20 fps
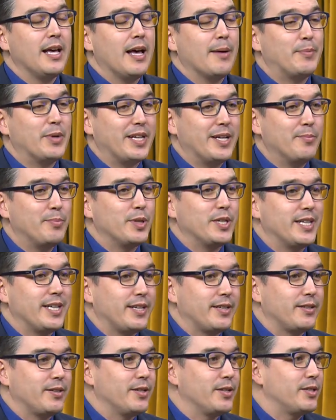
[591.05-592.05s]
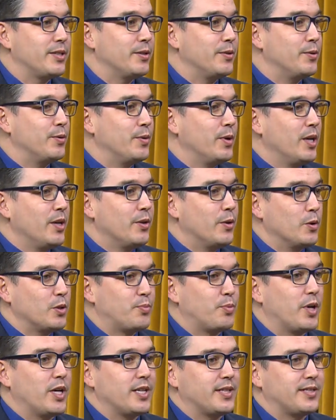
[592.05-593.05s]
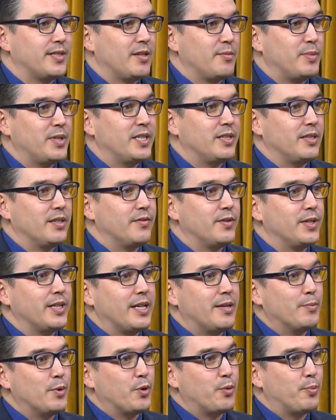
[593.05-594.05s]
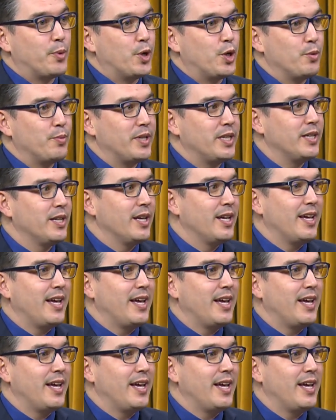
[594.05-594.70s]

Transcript: but in particular to those projects that have been delivered in both Burnaby